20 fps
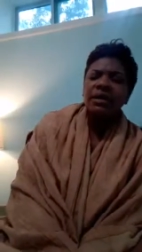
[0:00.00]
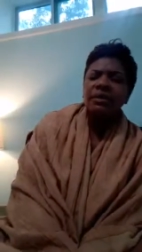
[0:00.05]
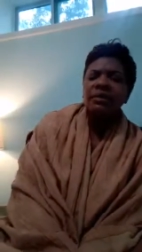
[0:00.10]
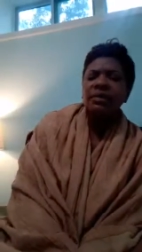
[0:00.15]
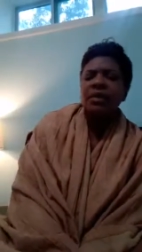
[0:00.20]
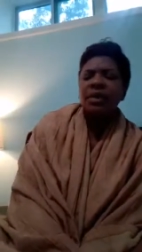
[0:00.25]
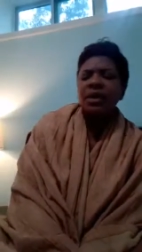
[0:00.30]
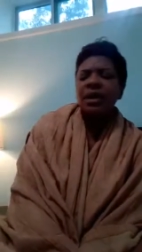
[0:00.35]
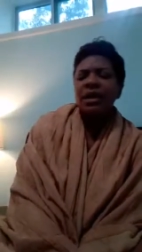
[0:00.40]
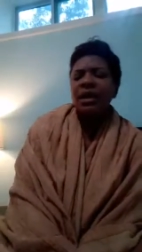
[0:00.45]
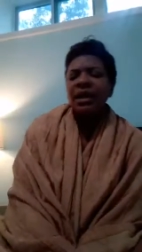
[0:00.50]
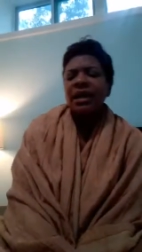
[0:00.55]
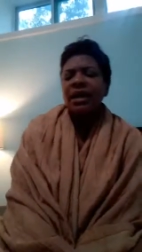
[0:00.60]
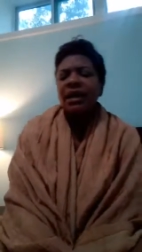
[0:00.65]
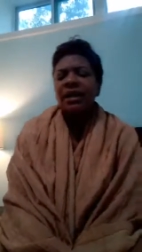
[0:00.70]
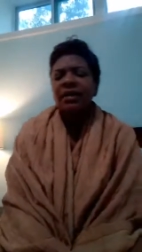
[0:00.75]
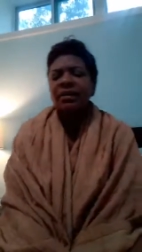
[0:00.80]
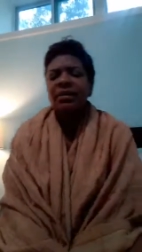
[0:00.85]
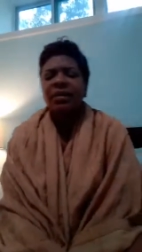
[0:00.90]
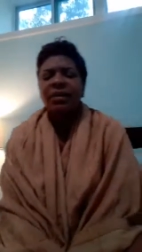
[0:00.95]
Good
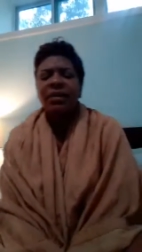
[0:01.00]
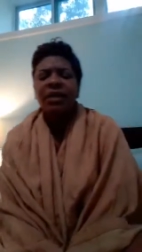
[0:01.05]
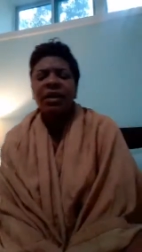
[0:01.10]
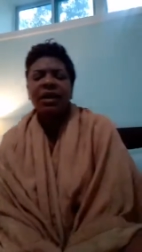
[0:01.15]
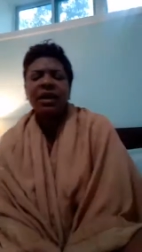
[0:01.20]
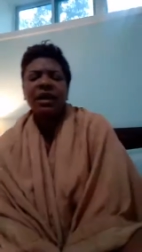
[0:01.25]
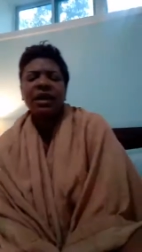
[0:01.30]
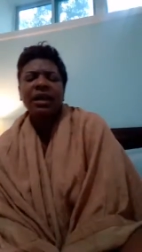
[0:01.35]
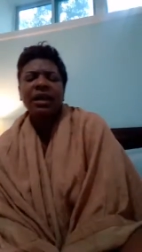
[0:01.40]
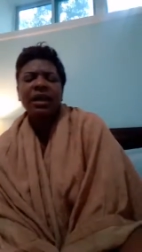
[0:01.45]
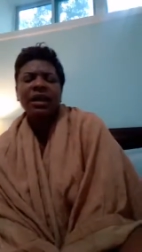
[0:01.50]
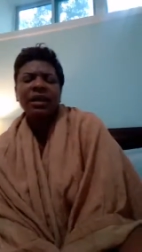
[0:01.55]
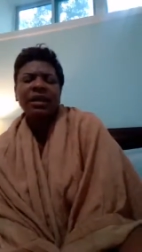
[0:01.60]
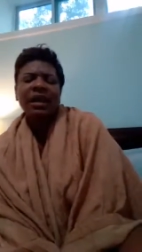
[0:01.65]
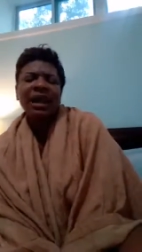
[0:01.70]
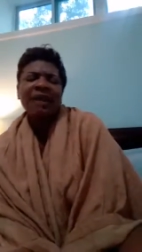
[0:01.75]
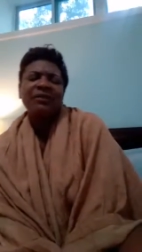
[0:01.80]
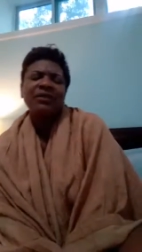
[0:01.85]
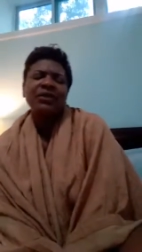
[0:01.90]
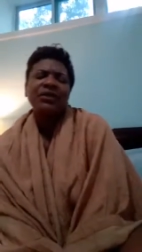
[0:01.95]
morning, good morning, good
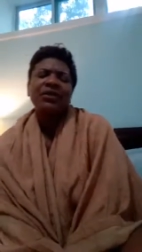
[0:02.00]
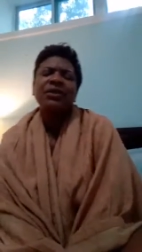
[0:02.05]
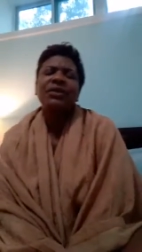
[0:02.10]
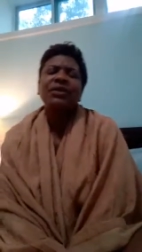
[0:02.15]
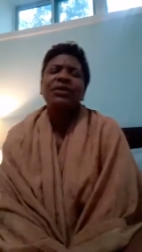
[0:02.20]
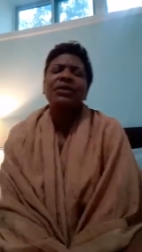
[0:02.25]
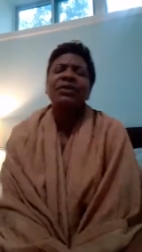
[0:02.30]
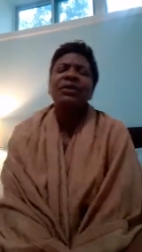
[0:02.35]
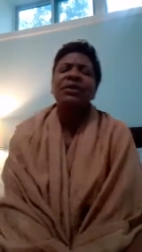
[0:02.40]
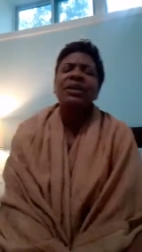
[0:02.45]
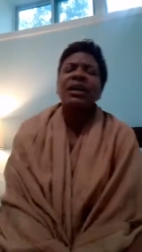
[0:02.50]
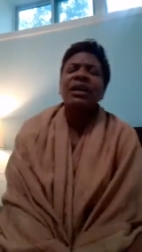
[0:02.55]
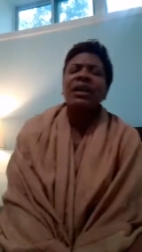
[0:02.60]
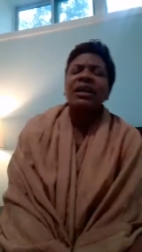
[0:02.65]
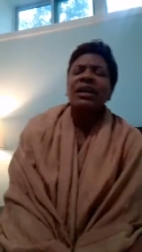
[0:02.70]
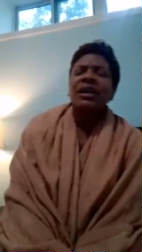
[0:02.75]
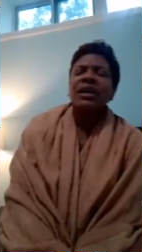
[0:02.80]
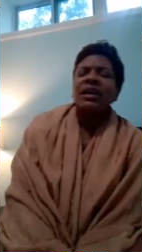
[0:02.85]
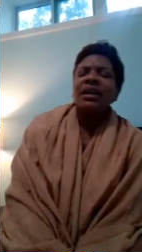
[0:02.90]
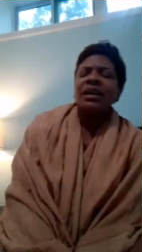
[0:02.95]
afternoon,
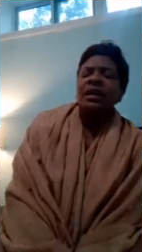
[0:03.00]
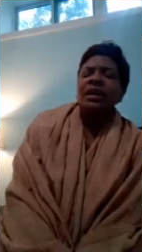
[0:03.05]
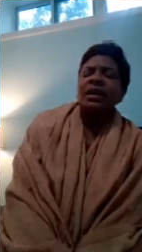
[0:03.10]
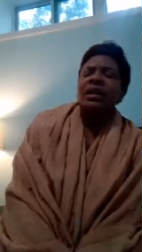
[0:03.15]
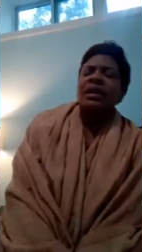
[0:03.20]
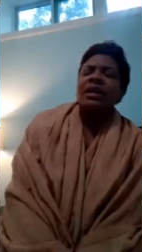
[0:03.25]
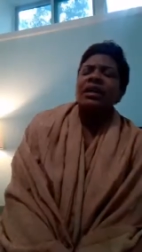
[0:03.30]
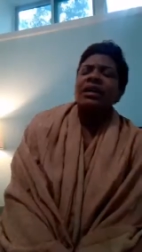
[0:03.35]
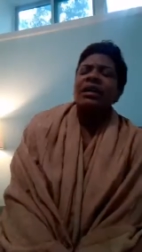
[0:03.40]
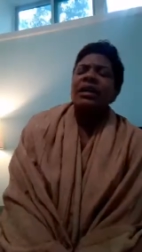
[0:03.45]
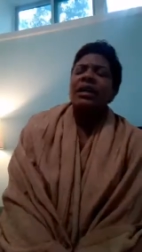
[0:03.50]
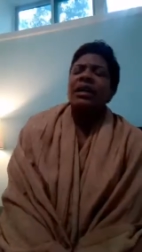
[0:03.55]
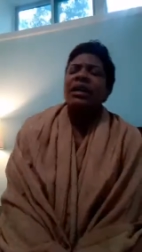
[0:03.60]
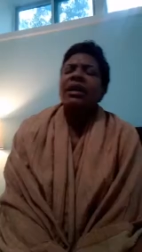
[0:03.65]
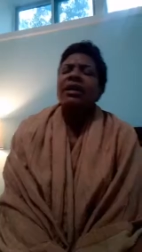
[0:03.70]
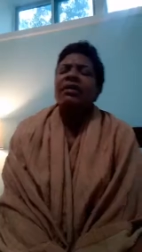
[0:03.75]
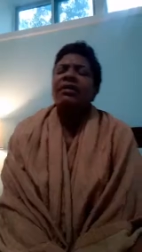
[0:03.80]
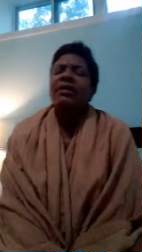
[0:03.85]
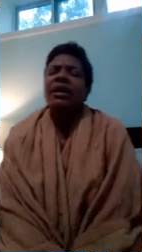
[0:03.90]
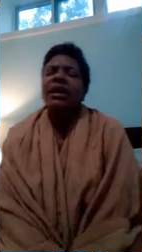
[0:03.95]
good
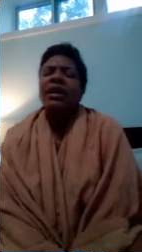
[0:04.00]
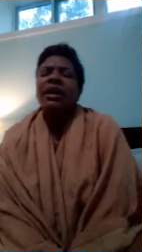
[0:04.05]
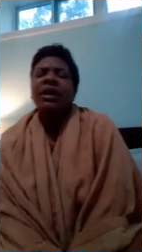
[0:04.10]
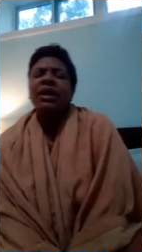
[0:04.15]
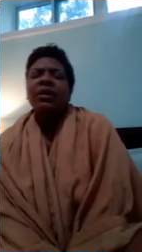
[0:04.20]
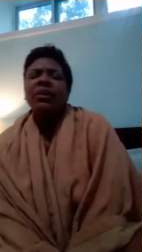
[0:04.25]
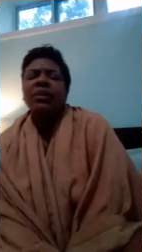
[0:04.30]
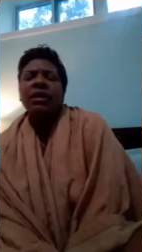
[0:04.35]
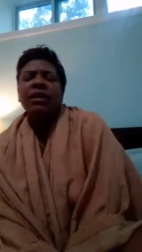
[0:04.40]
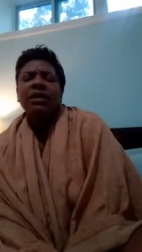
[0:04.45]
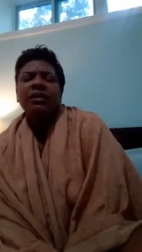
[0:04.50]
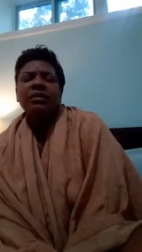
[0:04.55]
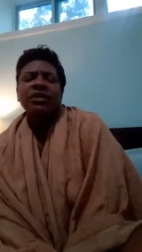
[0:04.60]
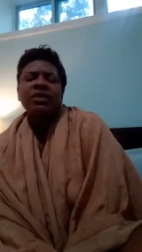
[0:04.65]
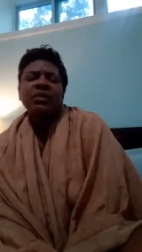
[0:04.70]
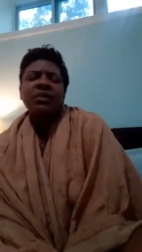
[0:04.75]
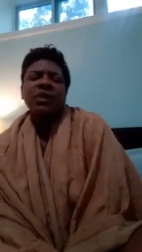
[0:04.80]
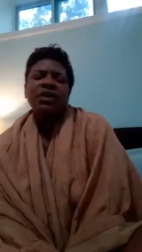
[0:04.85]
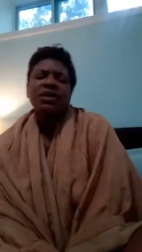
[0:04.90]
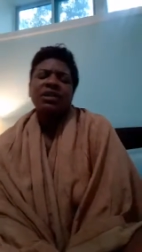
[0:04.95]
evening. Welcome
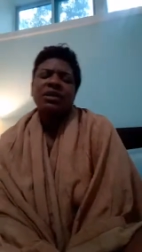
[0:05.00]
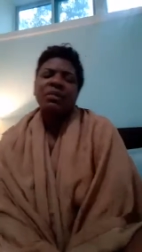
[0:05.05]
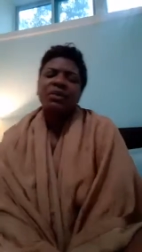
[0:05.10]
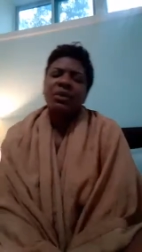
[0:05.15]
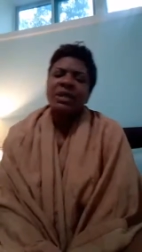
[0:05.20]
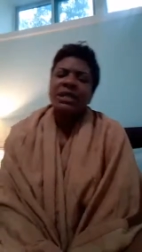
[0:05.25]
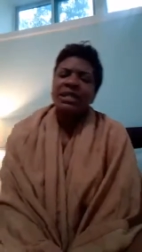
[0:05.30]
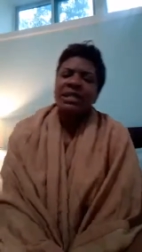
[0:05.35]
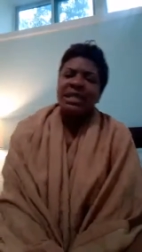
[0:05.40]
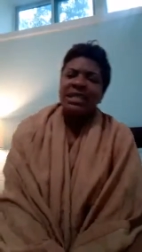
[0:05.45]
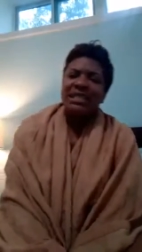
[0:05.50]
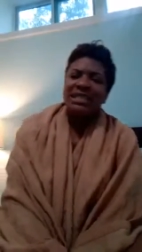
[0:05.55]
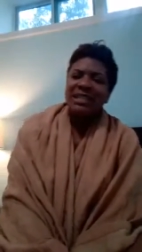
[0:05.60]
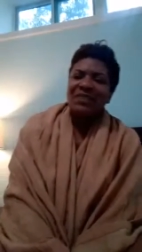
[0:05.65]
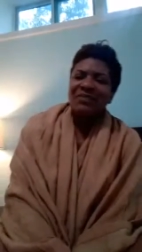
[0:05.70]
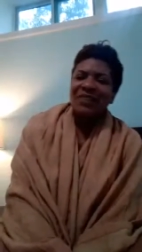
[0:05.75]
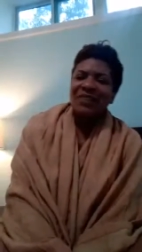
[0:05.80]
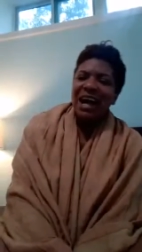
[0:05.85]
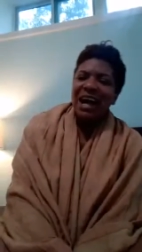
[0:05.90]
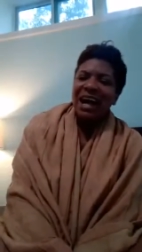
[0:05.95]
to Worship
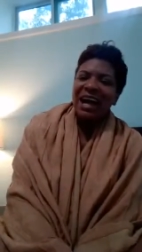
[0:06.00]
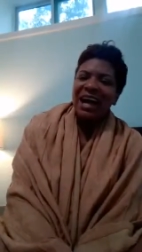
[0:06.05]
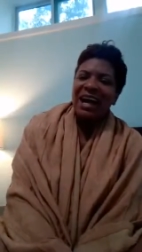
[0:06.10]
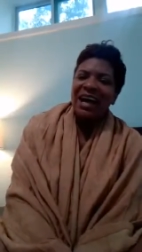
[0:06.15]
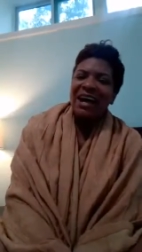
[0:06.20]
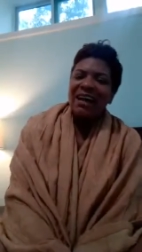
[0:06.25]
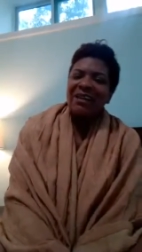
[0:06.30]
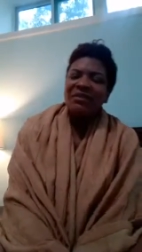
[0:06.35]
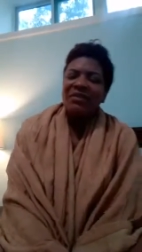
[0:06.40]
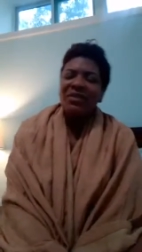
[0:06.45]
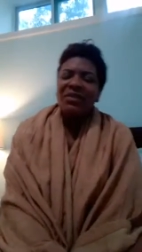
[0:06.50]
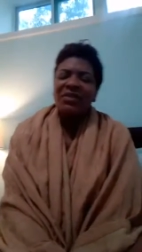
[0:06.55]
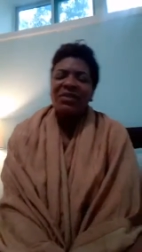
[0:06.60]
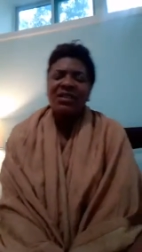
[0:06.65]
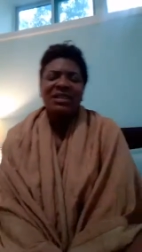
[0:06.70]
365.